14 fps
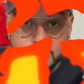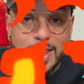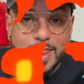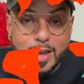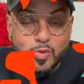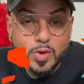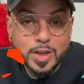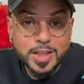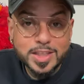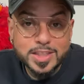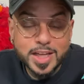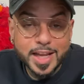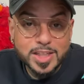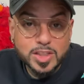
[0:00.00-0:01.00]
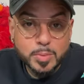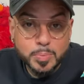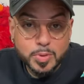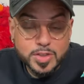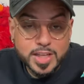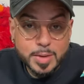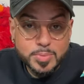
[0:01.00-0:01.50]
They really changed the
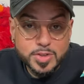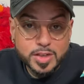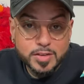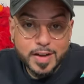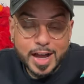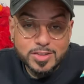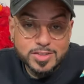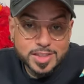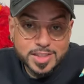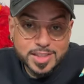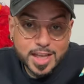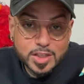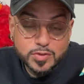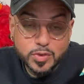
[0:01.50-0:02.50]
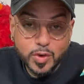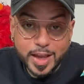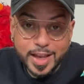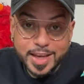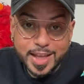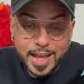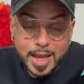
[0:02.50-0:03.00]
perception of how successful
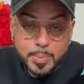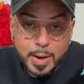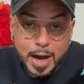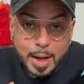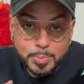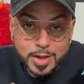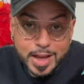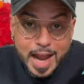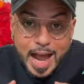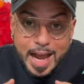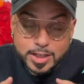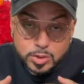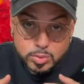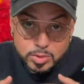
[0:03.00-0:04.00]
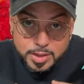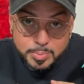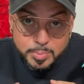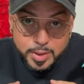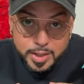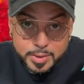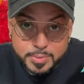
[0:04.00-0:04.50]
indie hip hop could actually
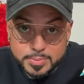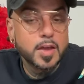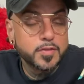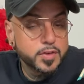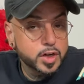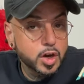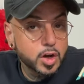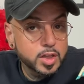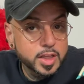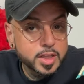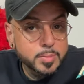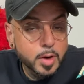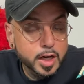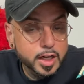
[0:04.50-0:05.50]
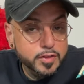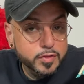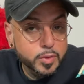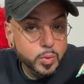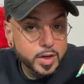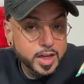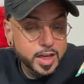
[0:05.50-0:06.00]
be. If you're currently in the market for
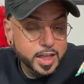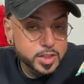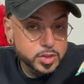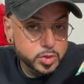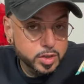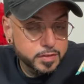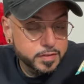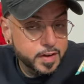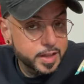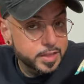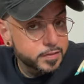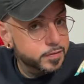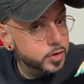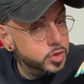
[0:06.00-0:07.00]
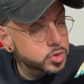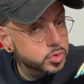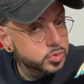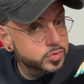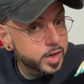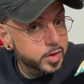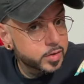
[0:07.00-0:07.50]
one of these, you can find the first two
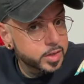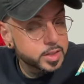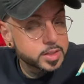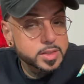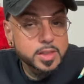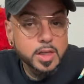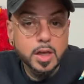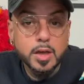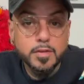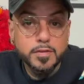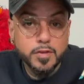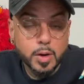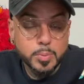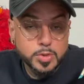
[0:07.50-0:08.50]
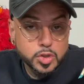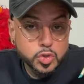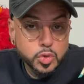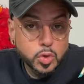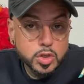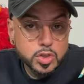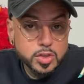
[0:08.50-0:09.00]
variants for up to
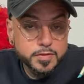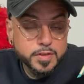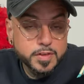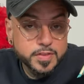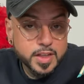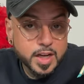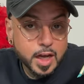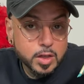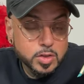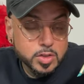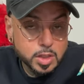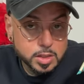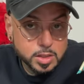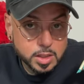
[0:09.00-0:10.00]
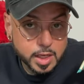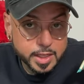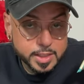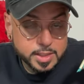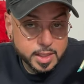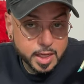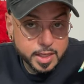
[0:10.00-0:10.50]
$250 on select
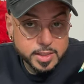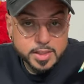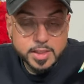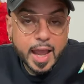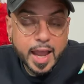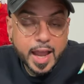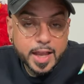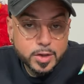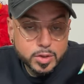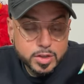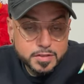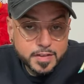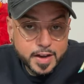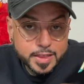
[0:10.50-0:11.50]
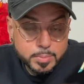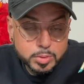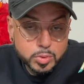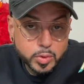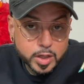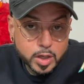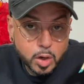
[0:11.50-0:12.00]
sites, and you can find the
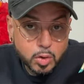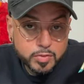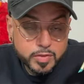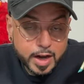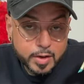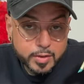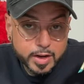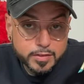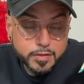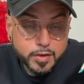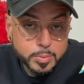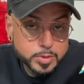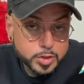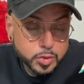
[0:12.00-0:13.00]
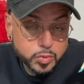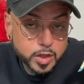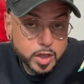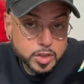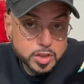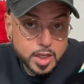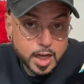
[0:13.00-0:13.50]
blue and gold variant for up to
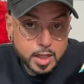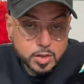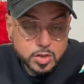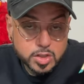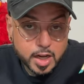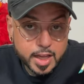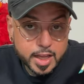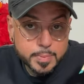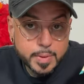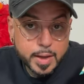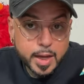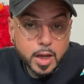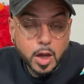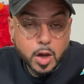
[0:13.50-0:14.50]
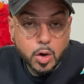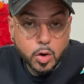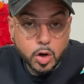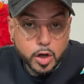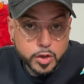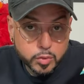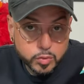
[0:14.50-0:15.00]
$300 on eBay or
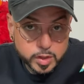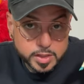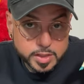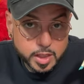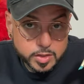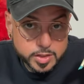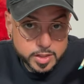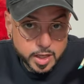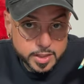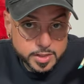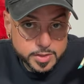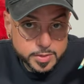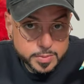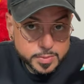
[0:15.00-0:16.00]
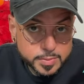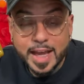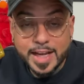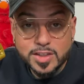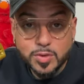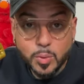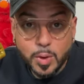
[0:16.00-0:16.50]
other resale sites.
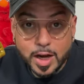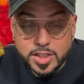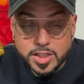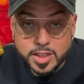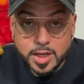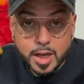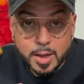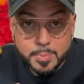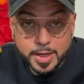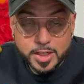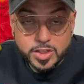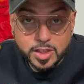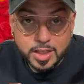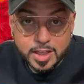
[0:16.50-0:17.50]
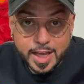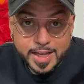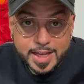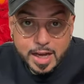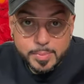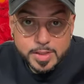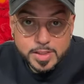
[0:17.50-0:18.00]
Thanks for watching. Make sure to like,
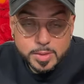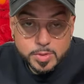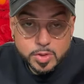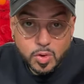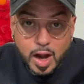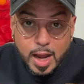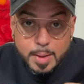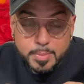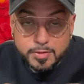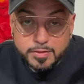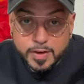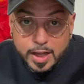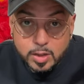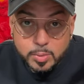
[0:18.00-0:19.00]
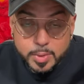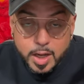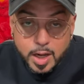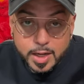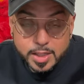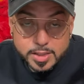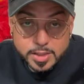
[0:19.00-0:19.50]
comment, subscribe, follow me
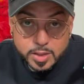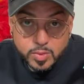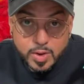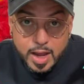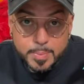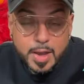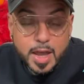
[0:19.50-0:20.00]
on Instagram.